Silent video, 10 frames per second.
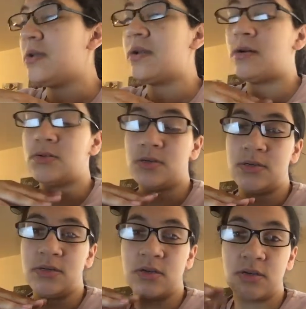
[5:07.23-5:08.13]

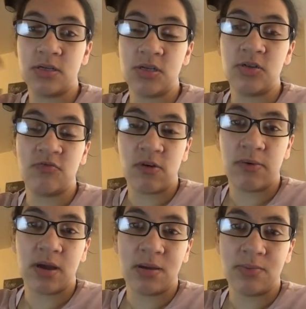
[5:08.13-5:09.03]
childhood to
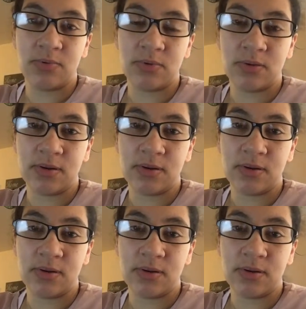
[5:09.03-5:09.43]
growing up